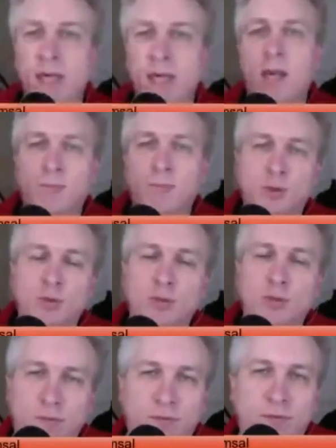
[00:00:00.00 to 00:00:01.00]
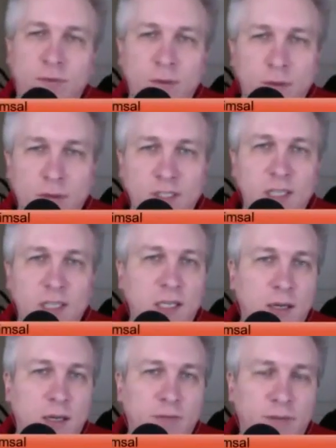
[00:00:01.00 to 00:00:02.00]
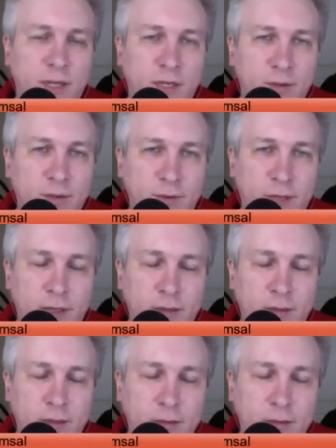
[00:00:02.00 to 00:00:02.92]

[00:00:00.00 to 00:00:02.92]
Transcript: get obtrusive silicon if I didn't do that.